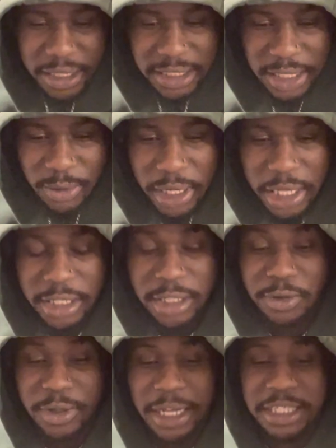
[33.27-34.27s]
Today we got another
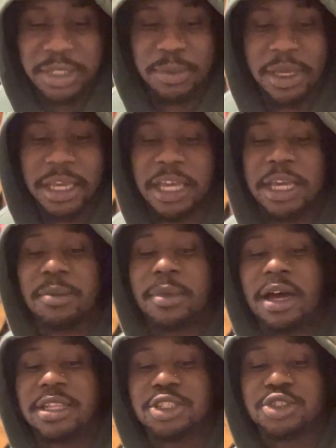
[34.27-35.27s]
reaction, man.
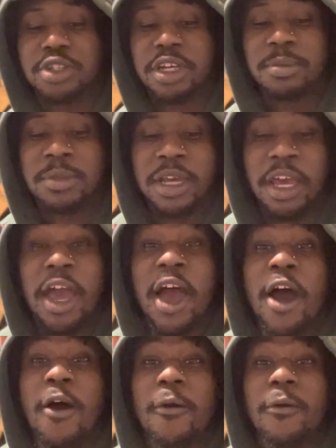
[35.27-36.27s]
Molly Strip,
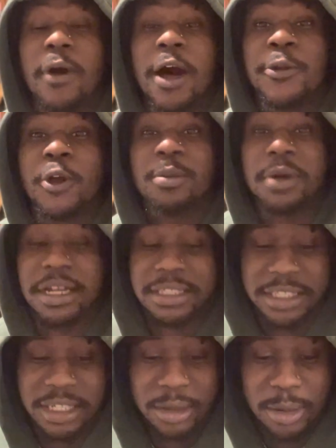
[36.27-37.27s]
Rondomontana.